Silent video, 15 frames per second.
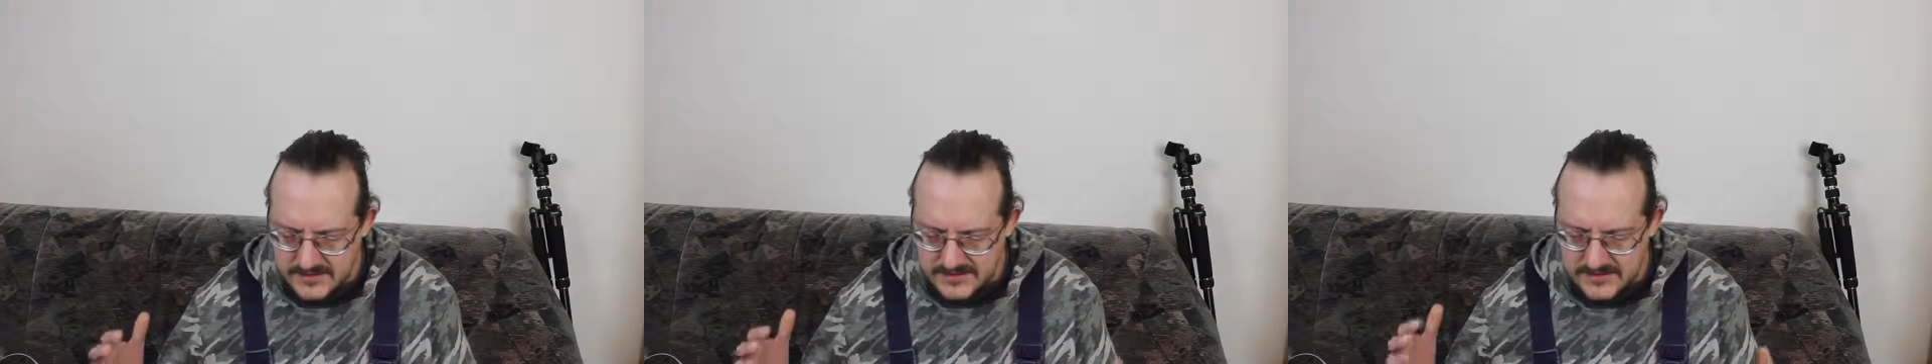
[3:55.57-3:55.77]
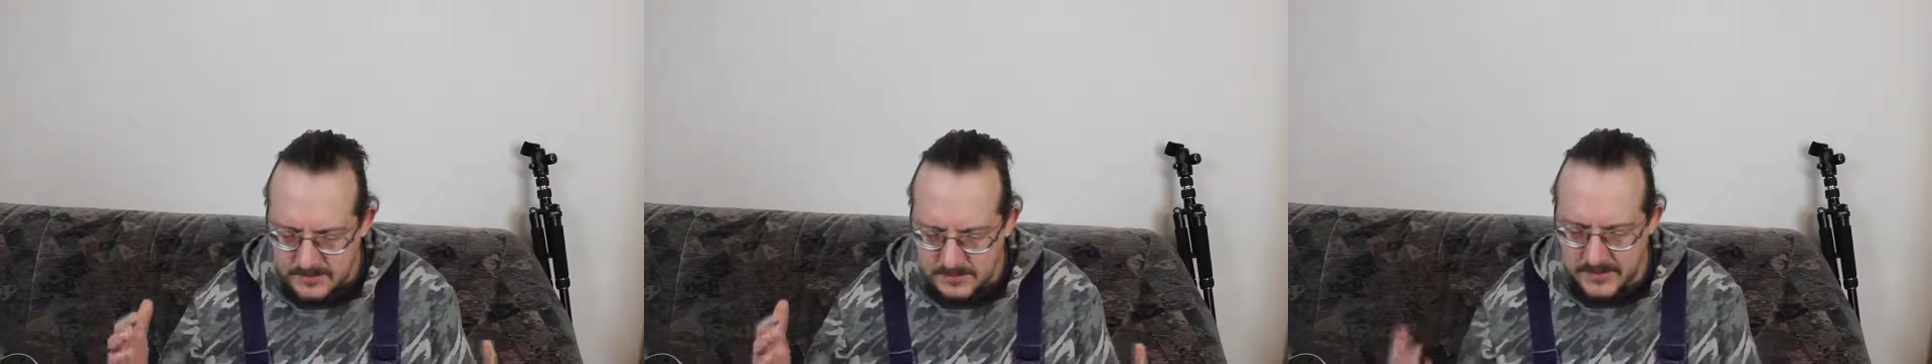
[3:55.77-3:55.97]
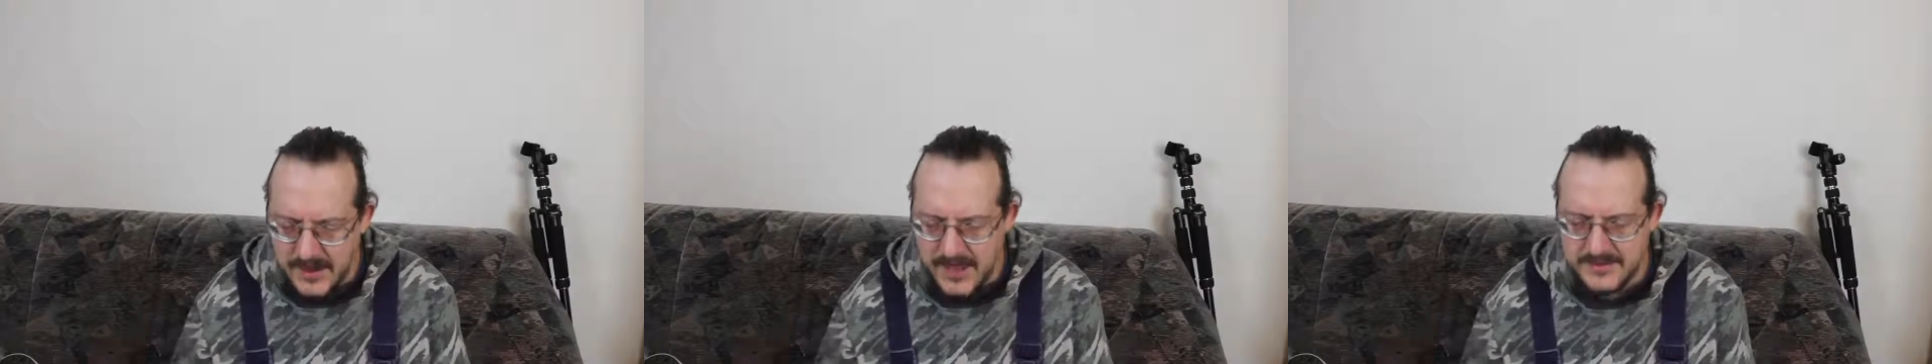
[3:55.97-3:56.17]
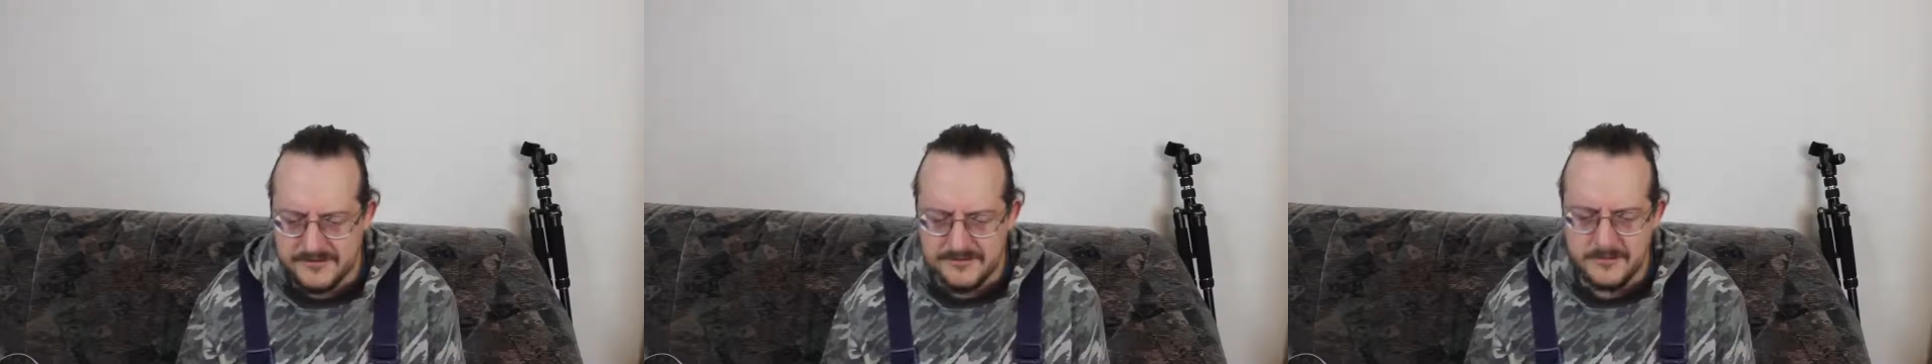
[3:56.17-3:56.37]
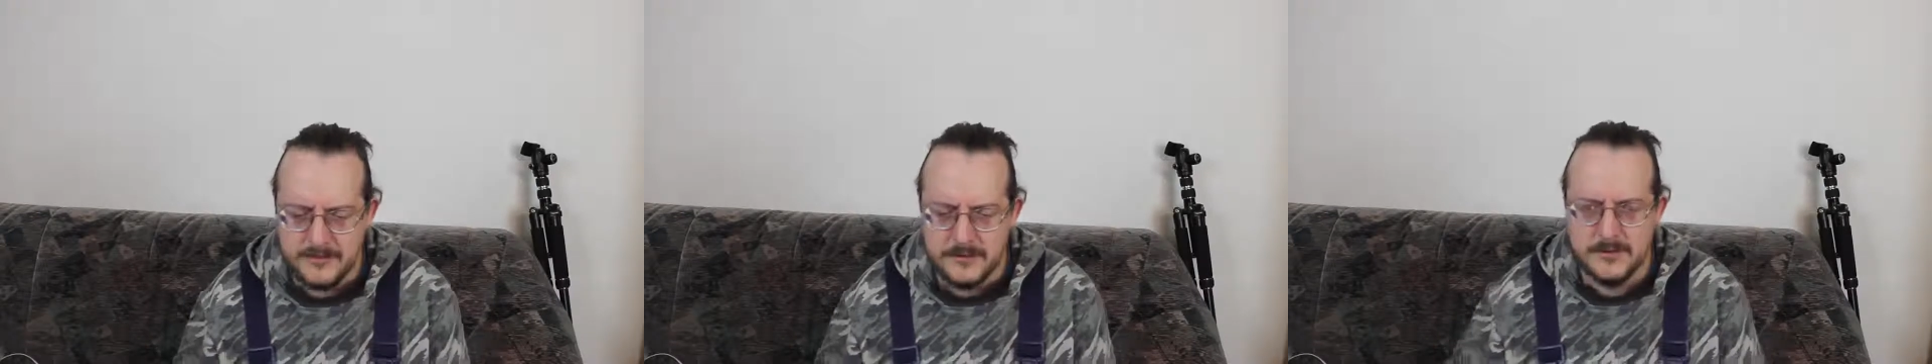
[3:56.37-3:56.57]
the
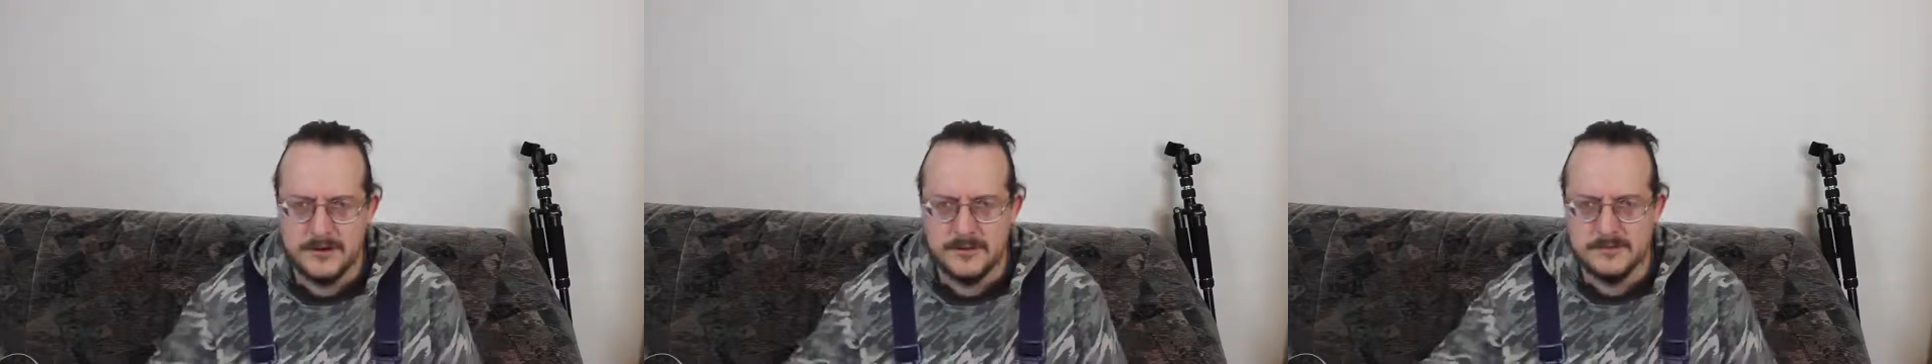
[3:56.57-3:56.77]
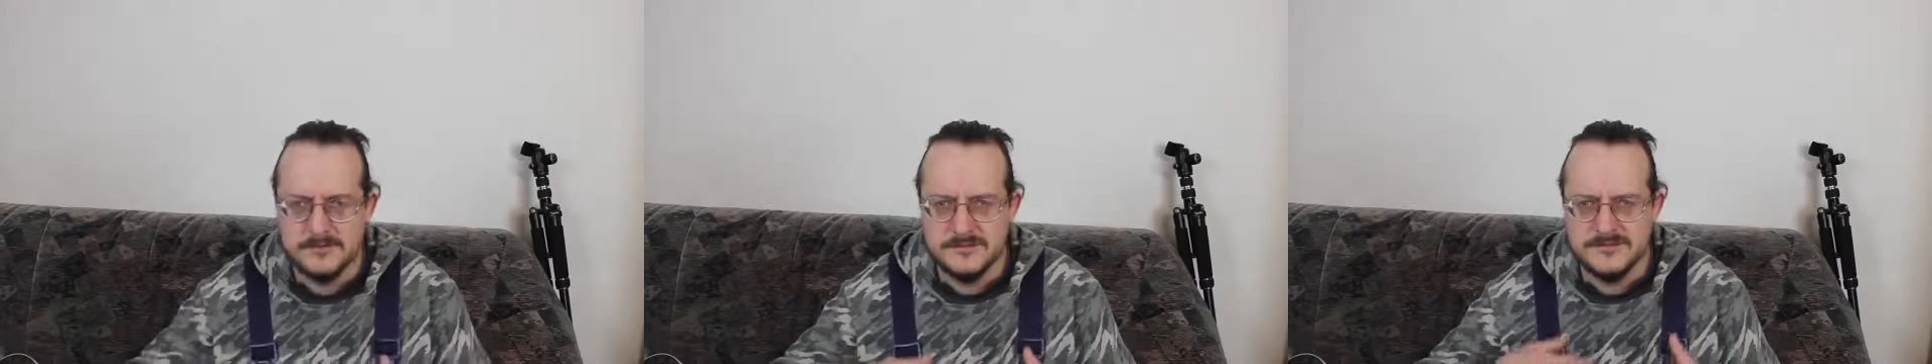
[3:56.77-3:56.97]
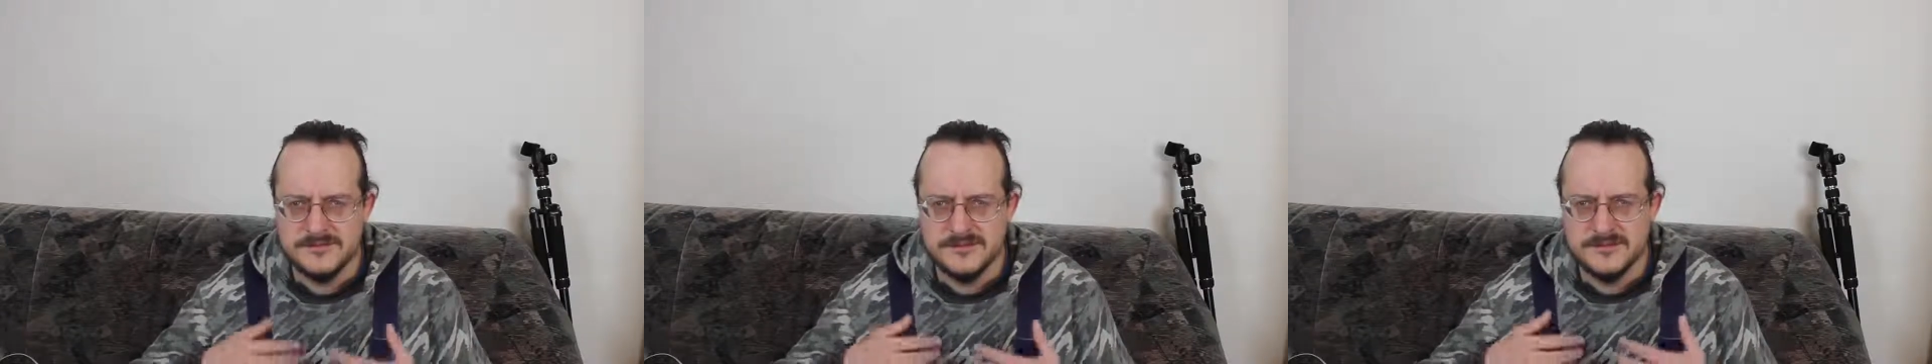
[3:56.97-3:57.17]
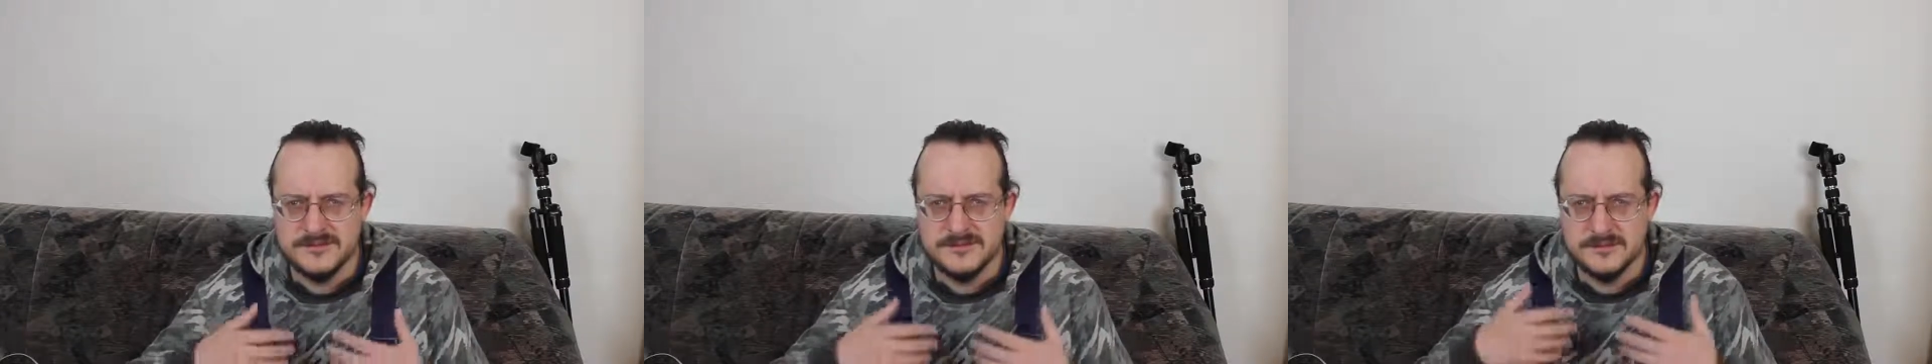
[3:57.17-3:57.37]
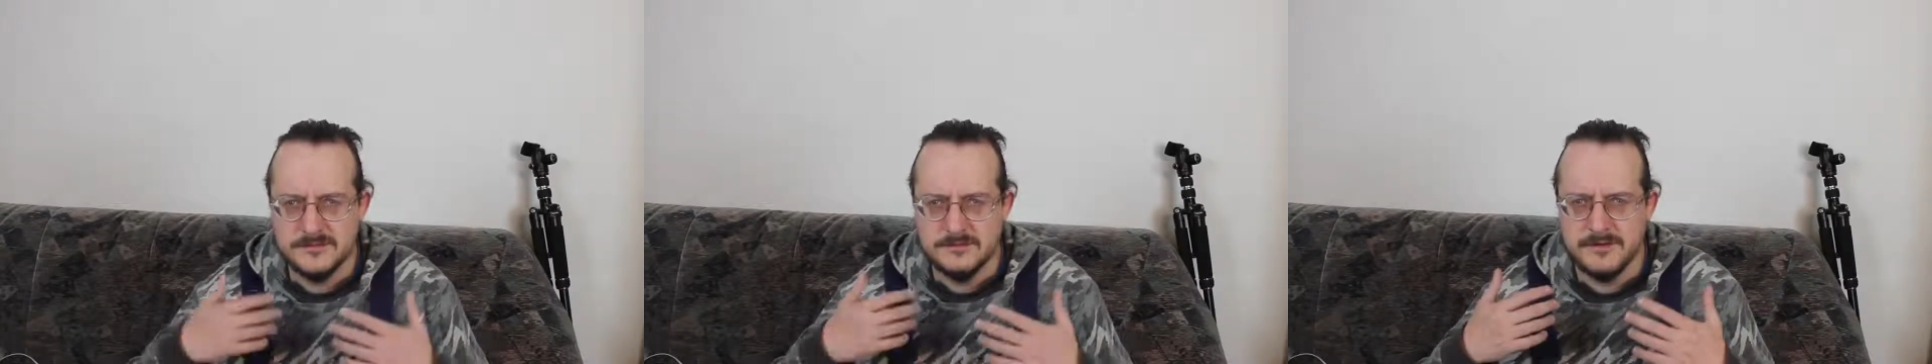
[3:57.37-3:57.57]
platform
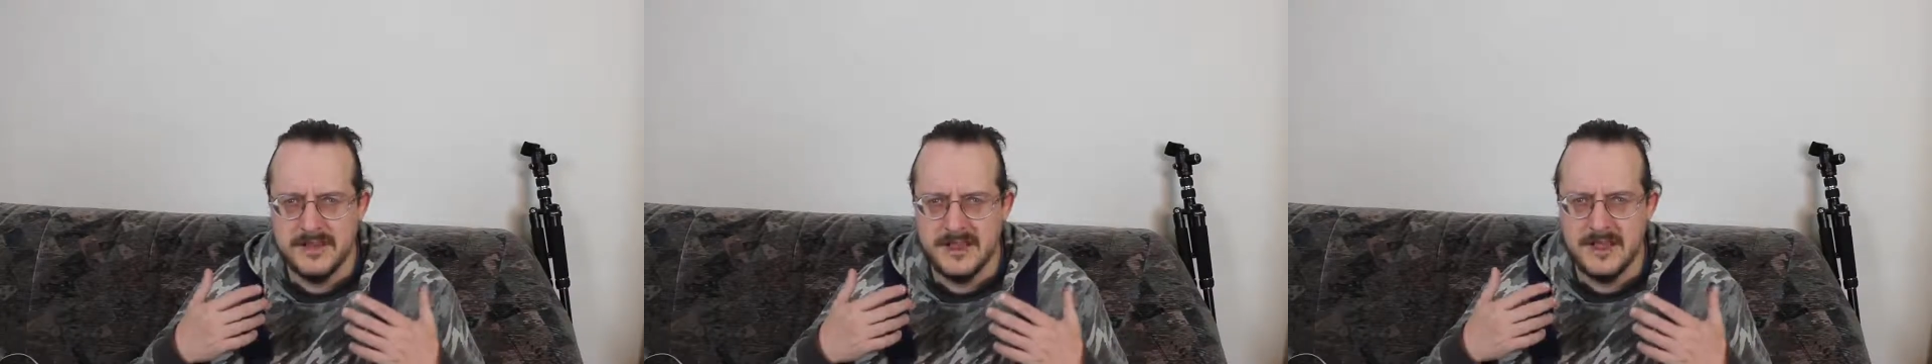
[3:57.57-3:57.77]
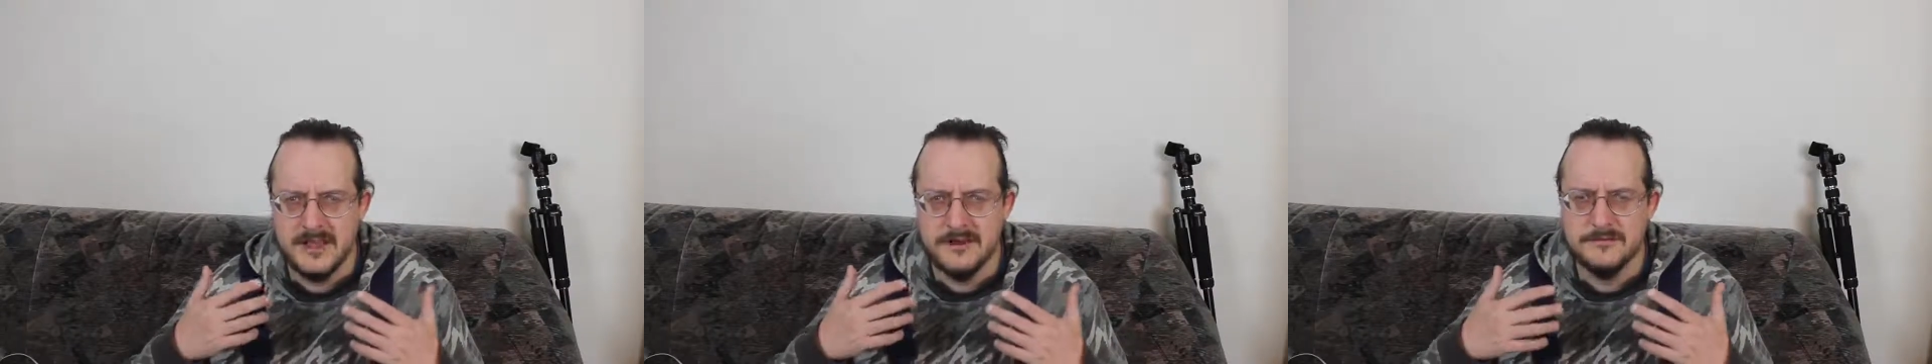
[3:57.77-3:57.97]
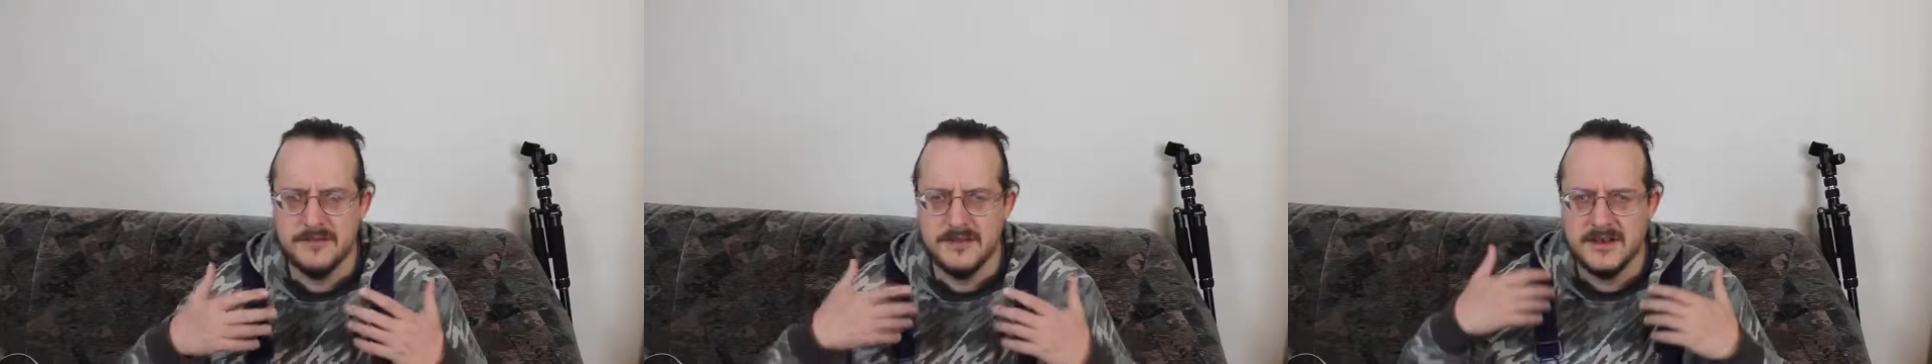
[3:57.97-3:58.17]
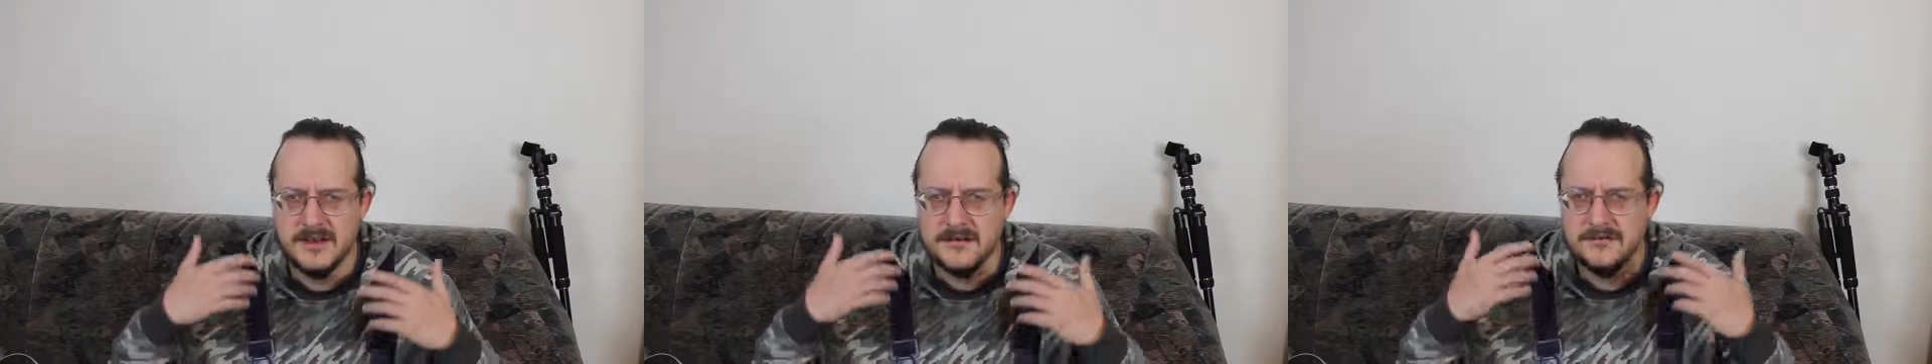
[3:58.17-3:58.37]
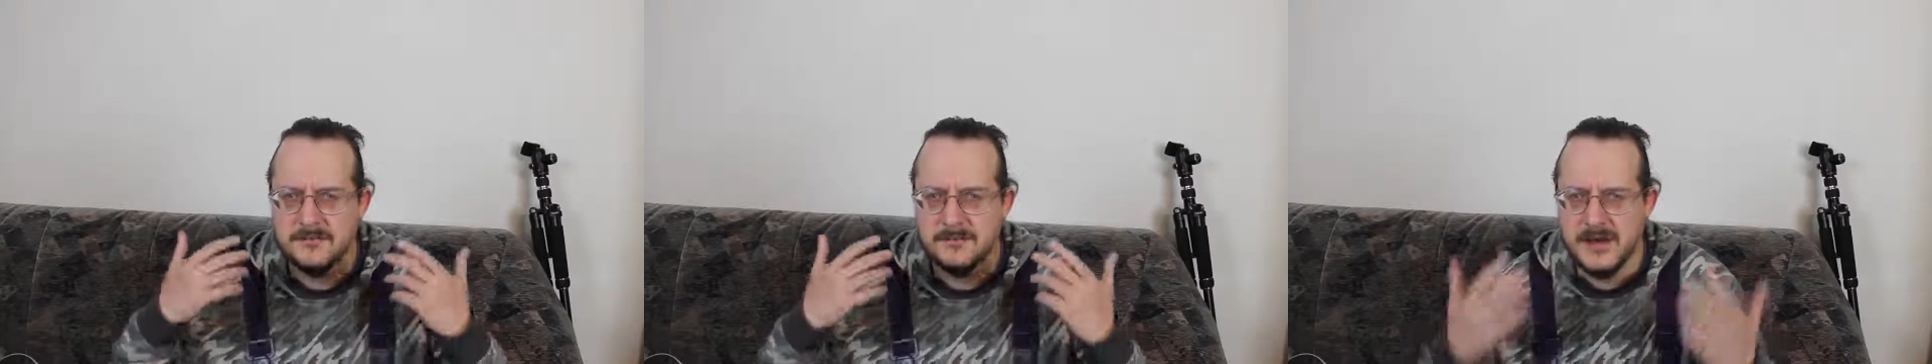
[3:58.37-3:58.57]
so we have enough